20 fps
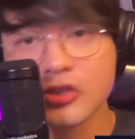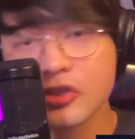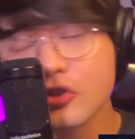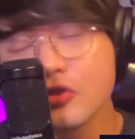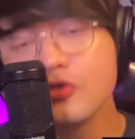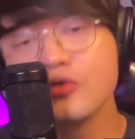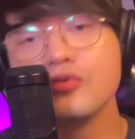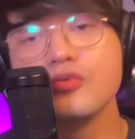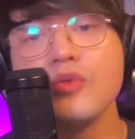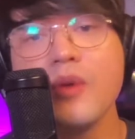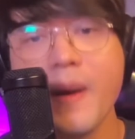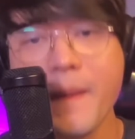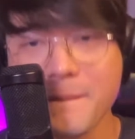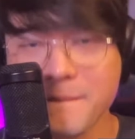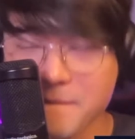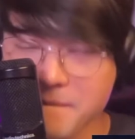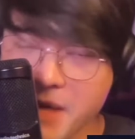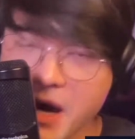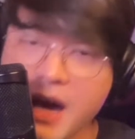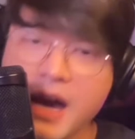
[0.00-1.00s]
to
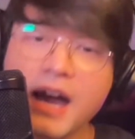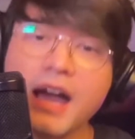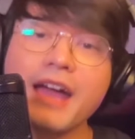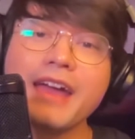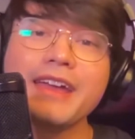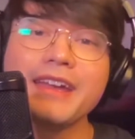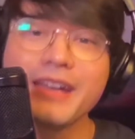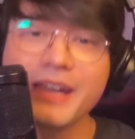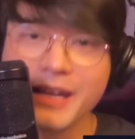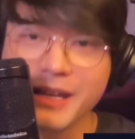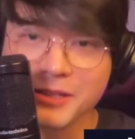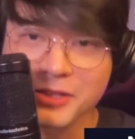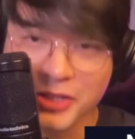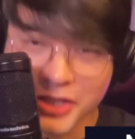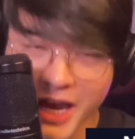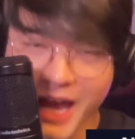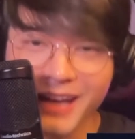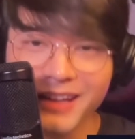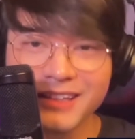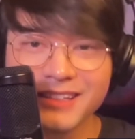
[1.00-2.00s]
my
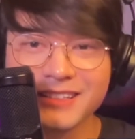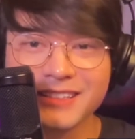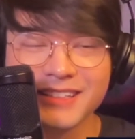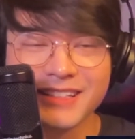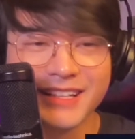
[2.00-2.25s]
channel.